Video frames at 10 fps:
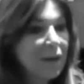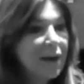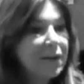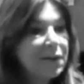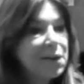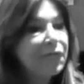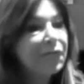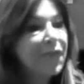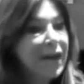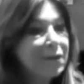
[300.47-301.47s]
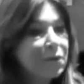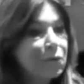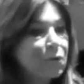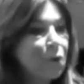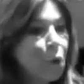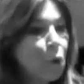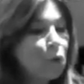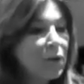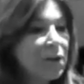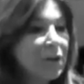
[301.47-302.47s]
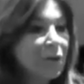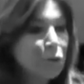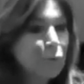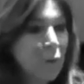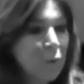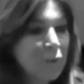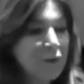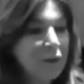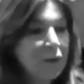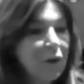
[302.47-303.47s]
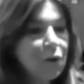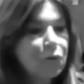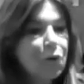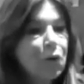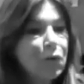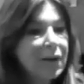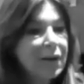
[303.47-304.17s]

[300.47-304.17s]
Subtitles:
And it is the fact that you can hold residential property through a really